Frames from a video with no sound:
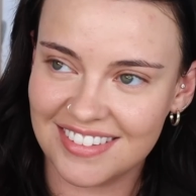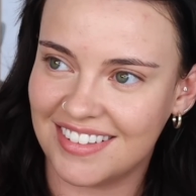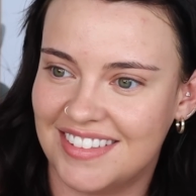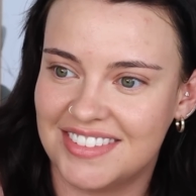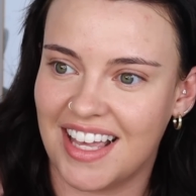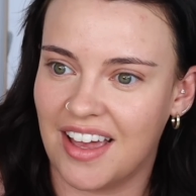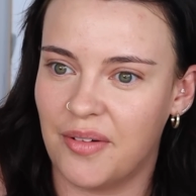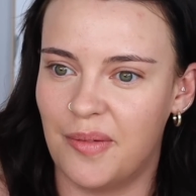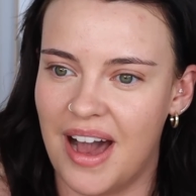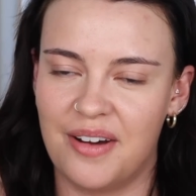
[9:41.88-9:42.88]
And I was like,
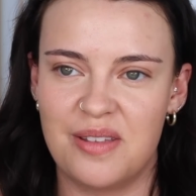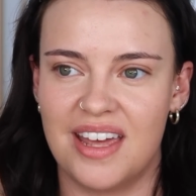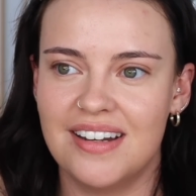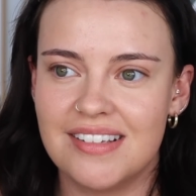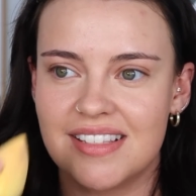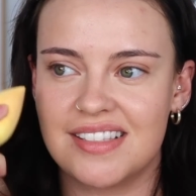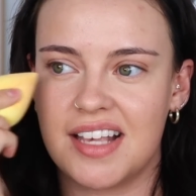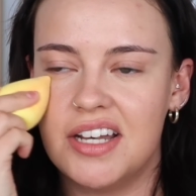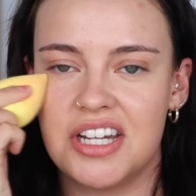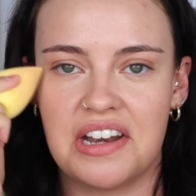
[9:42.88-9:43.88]
wow, that is
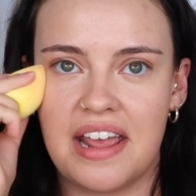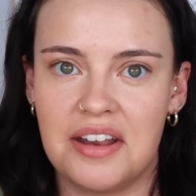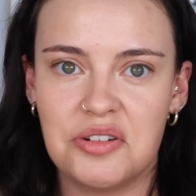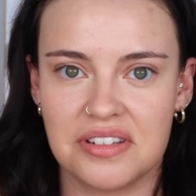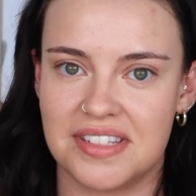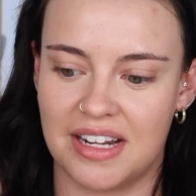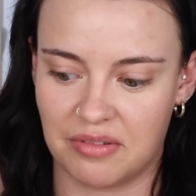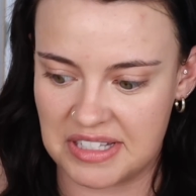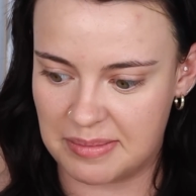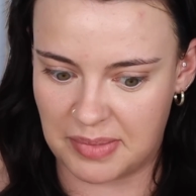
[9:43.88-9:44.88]
such an interesting
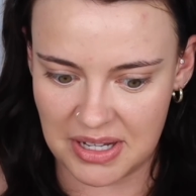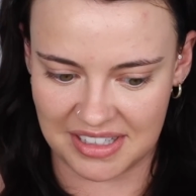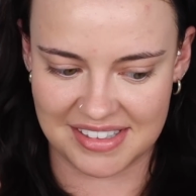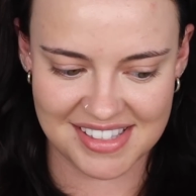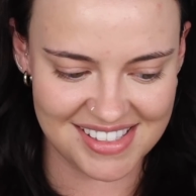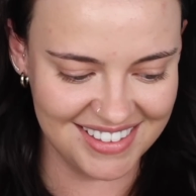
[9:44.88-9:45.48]
response.